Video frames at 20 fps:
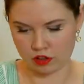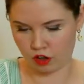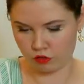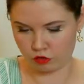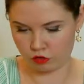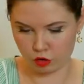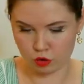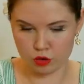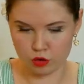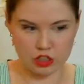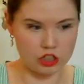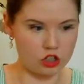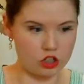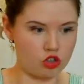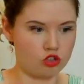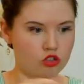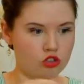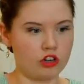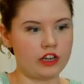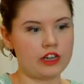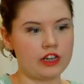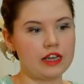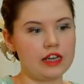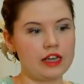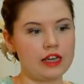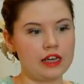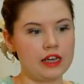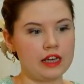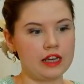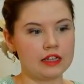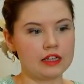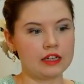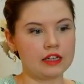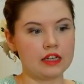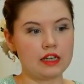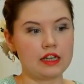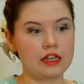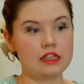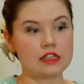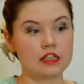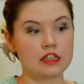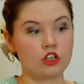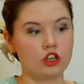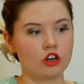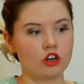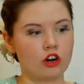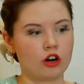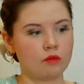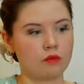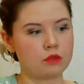food industry in Eastern Europe.